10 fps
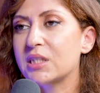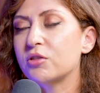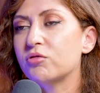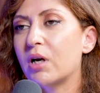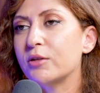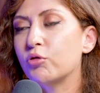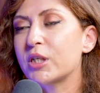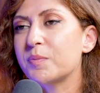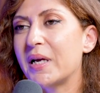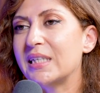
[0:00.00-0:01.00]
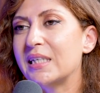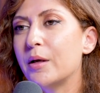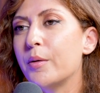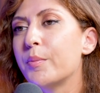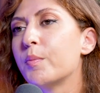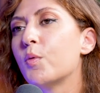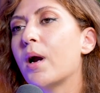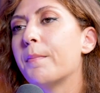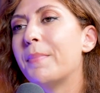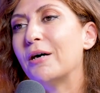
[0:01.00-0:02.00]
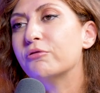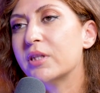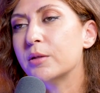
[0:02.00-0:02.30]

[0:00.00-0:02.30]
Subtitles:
can try to explain a little bit more about